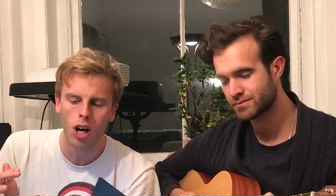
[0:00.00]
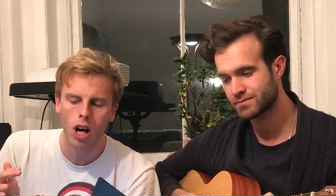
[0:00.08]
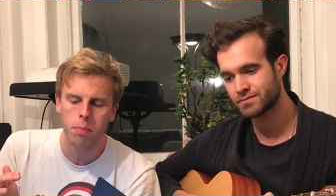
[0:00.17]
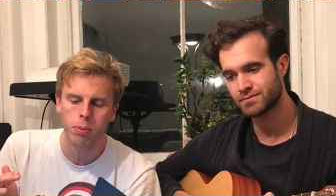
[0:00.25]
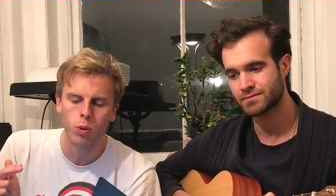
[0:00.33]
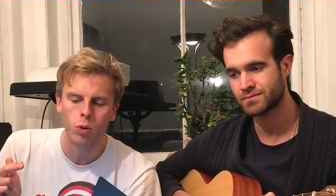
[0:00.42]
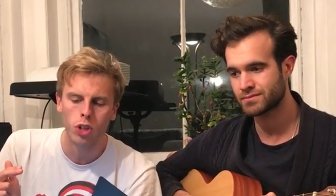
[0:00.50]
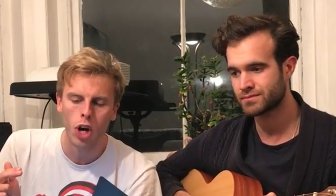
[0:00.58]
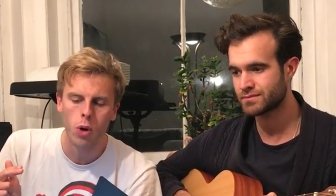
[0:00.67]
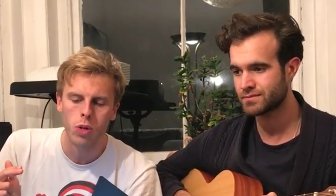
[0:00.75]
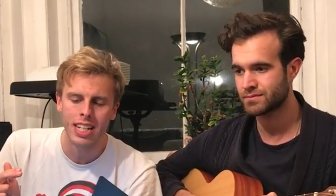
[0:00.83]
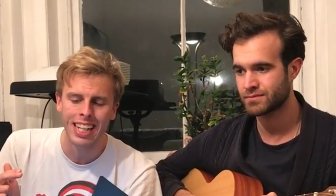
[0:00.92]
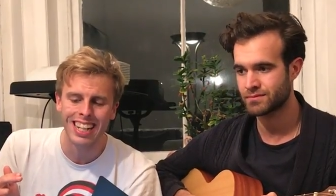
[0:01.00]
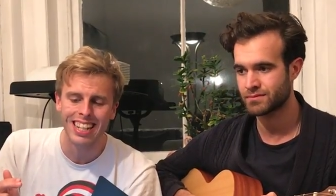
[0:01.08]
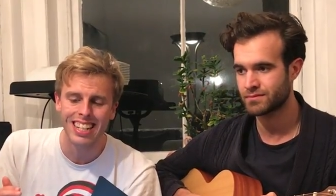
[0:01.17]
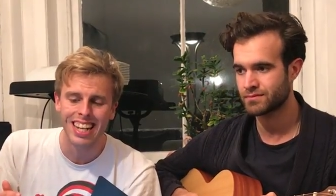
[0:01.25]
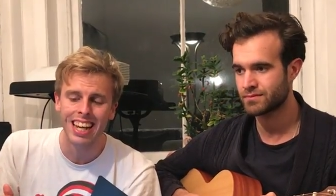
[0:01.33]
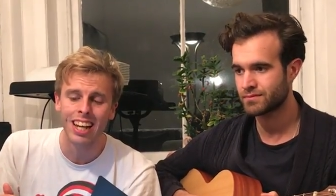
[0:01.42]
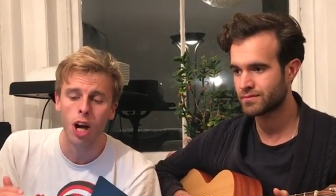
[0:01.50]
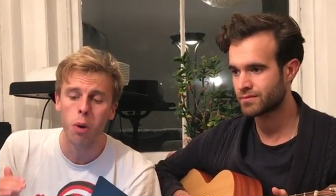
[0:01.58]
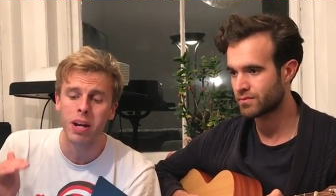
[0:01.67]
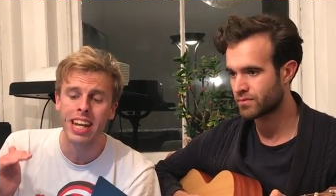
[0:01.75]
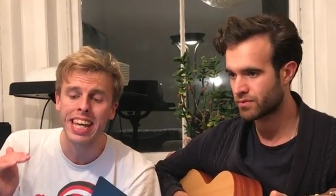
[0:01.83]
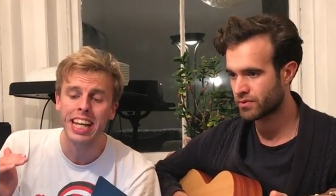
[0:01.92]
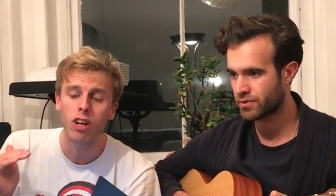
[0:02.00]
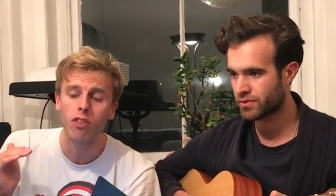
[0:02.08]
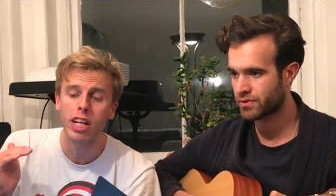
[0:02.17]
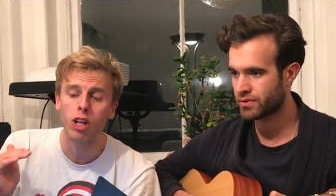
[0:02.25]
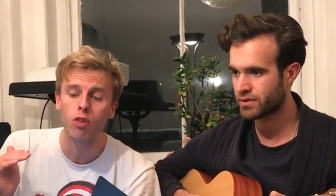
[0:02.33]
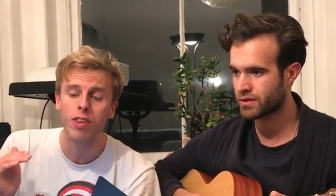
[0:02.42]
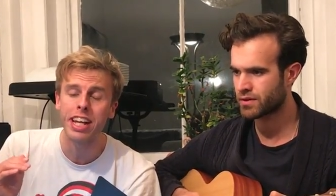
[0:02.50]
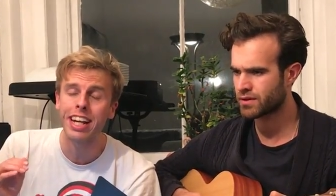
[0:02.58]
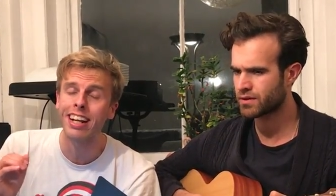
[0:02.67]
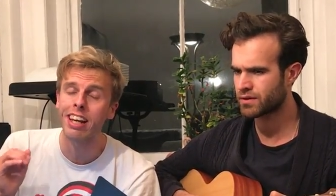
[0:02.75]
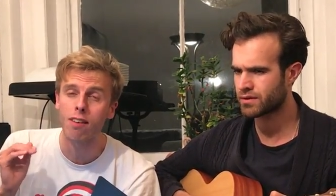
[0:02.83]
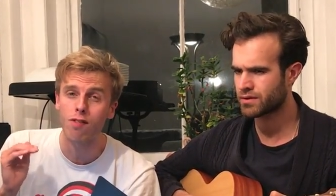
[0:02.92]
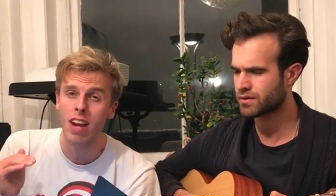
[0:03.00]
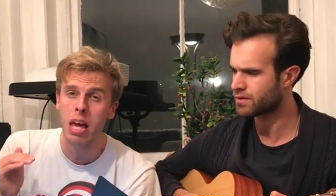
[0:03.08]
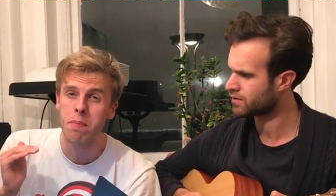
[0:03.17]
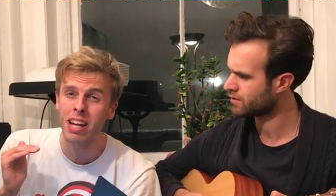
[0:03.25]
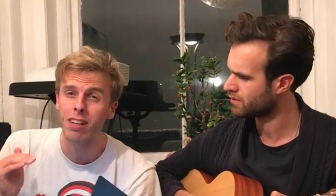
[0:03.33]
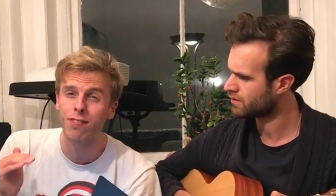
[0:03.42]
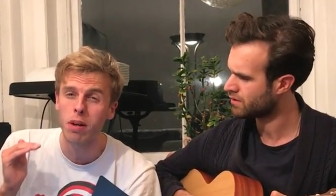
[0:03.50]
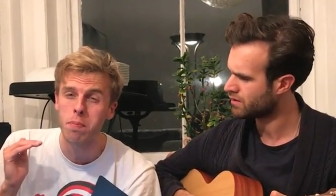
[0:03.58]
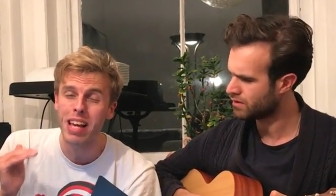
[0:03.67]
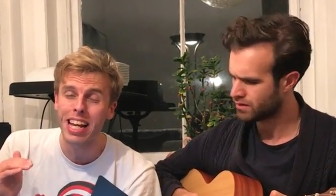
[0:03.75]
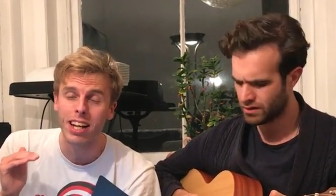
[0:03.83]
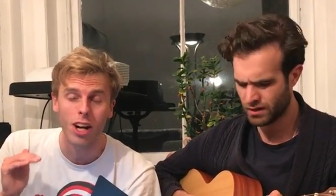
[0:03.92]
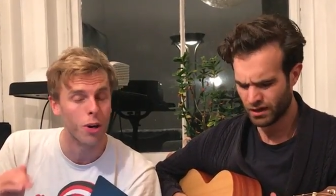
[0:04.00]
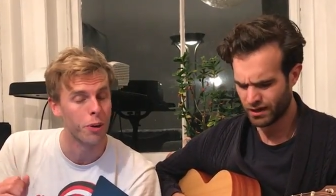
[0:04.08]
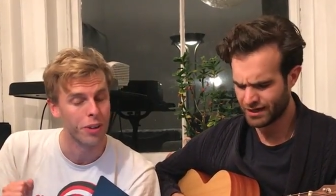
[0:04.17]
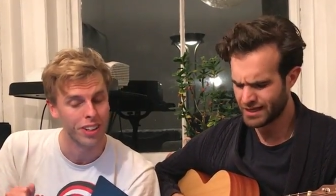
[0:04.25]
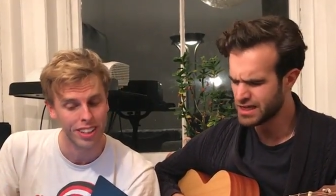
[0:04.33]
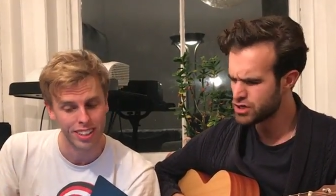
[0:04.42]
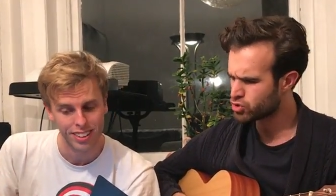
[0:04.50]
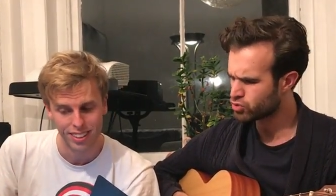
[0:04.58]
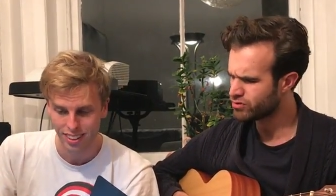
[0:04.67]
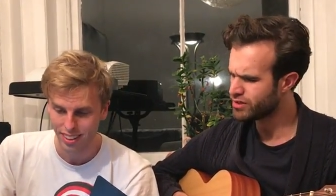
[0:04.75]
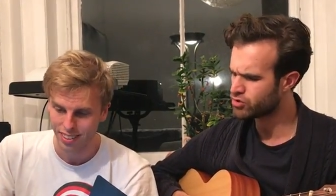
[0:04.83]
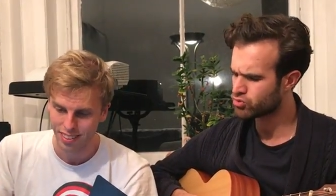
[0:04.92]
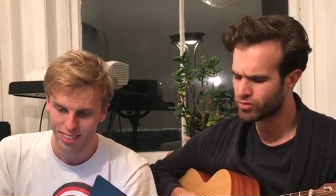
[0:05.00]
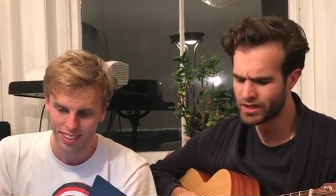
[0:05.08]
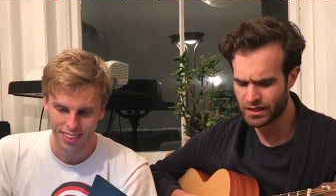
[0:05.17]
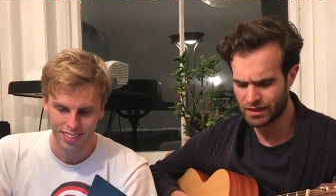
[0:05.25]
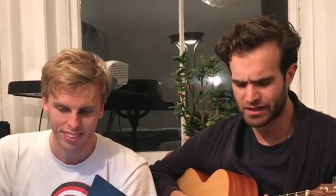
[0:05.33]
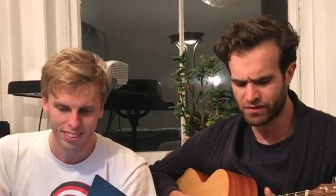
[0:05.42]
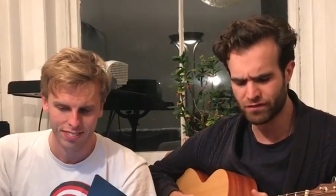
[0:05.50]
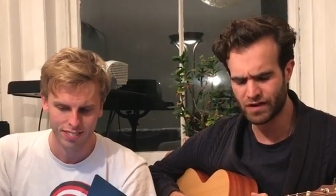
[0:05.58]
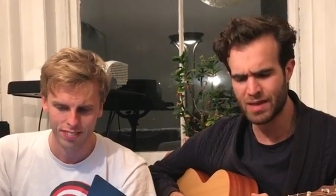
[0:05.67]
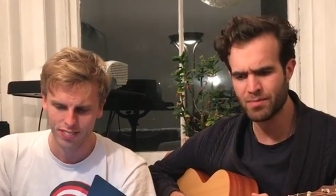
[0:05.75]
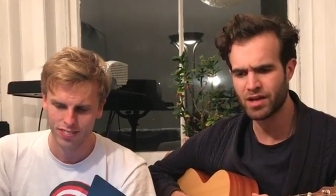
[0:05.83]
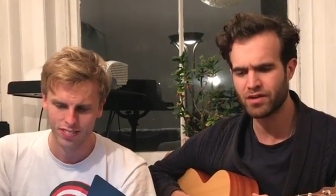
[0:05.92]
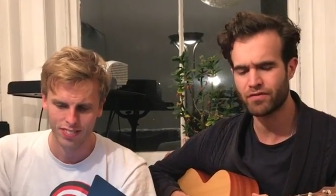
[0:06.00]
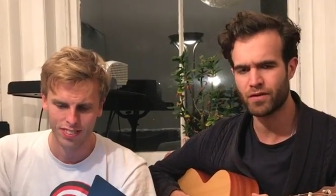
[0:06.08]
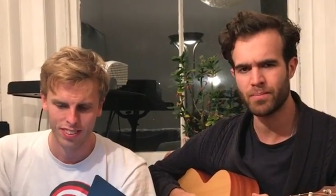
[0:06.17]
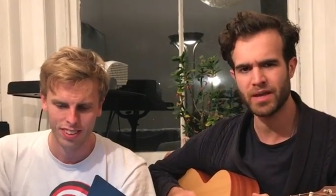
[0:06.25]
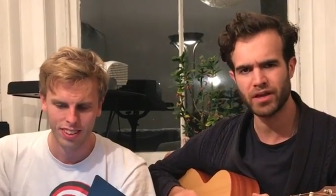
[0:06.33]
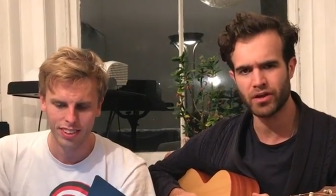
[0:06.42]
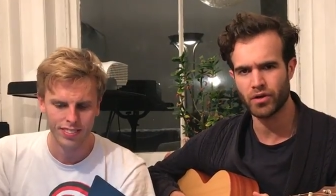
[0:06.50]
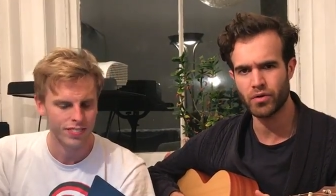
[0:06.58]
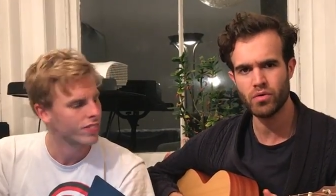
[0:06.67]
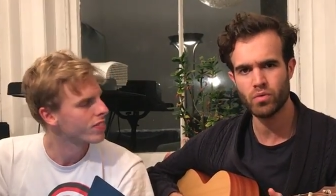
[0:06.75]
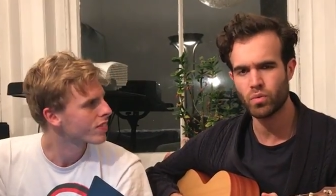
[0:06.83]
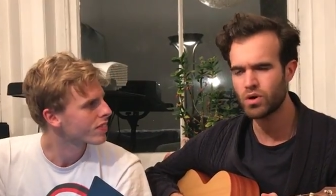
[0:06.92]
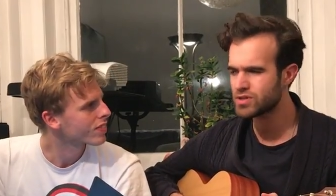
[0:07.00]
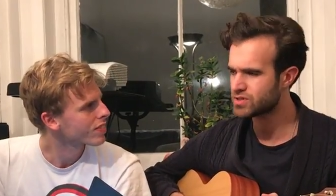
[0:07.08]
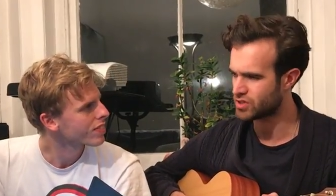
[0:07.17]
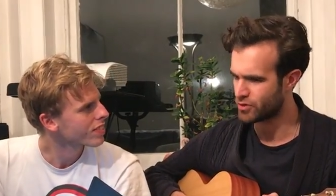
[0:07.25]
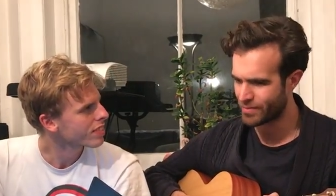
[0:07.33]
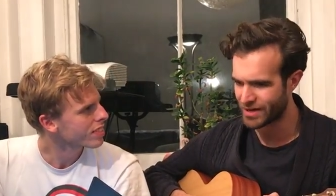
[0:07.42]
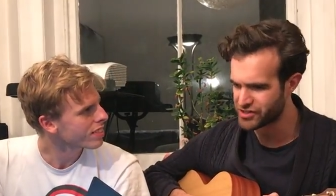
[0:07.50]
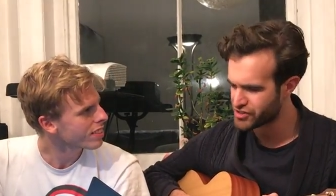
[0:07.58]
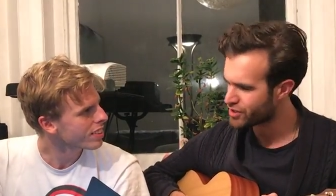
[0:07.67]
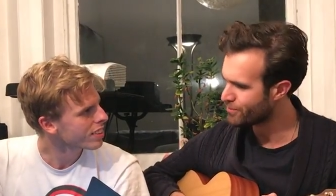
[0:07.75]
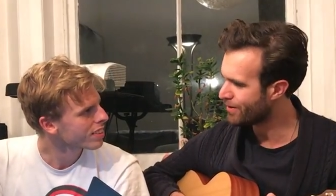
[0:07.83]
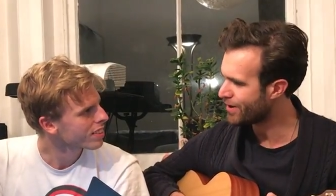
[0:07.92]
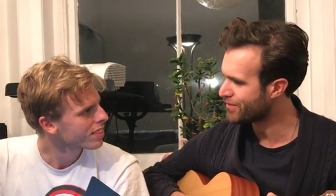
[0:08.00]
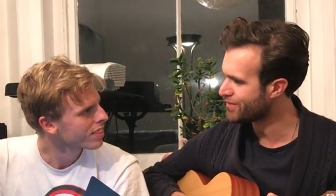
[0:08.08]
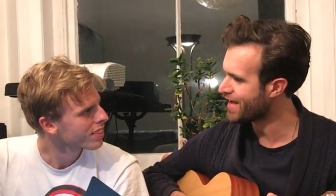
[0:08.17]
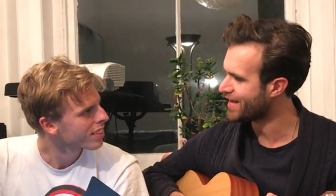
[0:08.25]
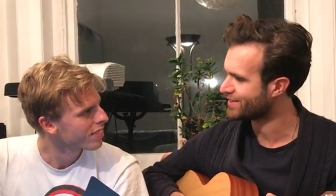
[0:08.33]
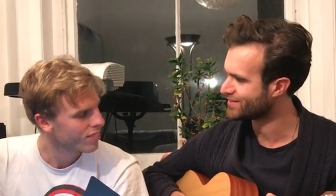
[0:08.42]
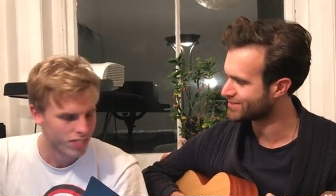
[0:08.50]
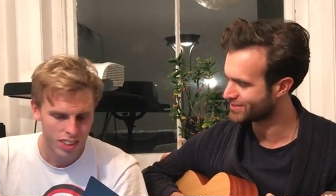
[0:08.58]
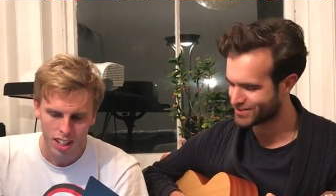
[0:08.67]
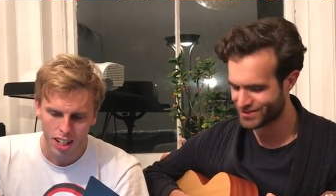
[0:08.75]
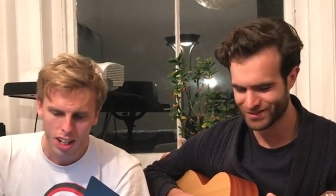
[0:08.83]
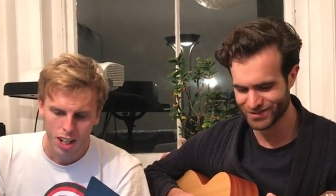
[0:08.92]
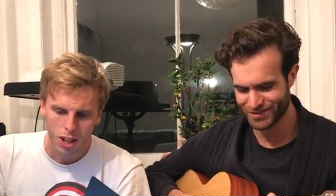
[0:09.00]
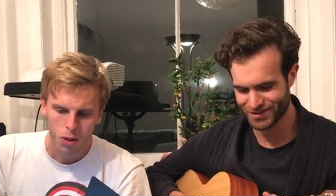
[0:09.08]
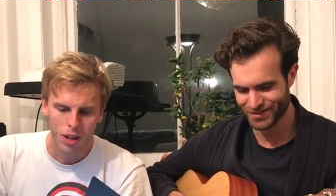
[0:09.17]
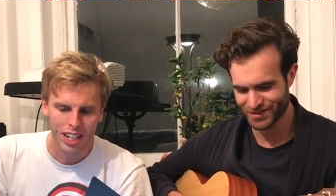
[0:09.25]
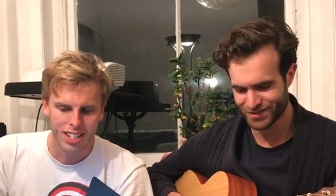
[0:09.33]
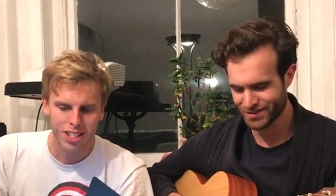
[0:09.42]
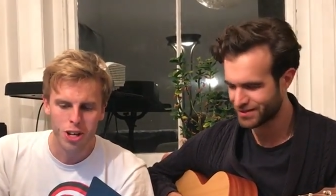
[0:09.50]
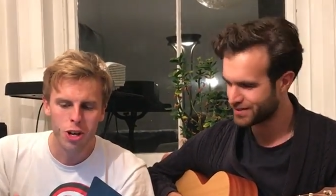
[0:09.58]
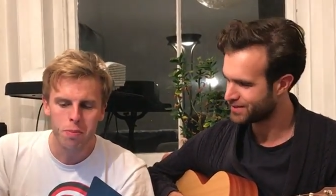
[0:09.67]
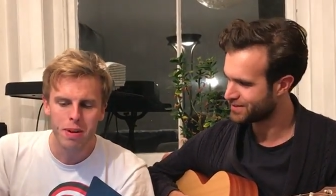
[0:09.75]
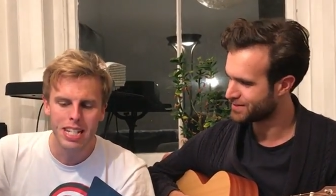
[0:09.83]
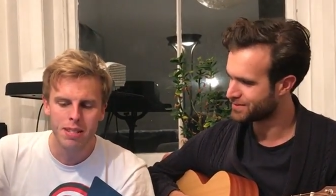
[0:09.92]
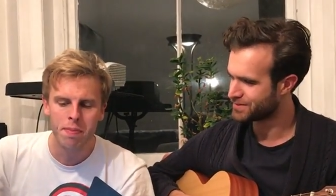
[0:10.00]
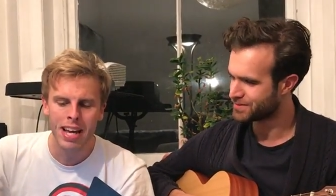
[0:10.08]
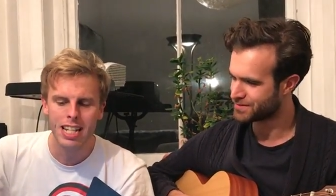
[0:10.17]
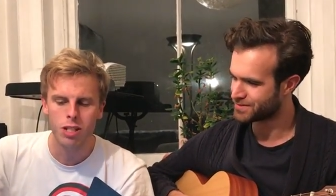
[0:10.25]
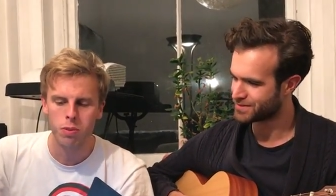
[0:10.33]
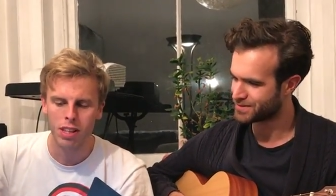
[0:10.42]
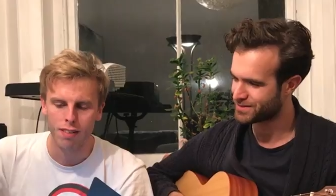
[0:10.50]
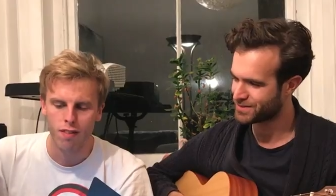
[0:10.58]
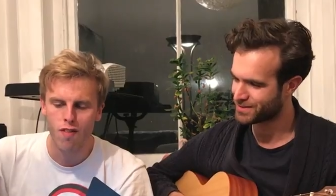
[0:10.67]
Speaker 1: carpool, go ding-a-dingo, an eagle regal regally flaming a flamingo. An eagle
Speaker 2: regal regally flaming a flamingo? What's so magic about that?
Speaker 1: Well, it's two best mates with a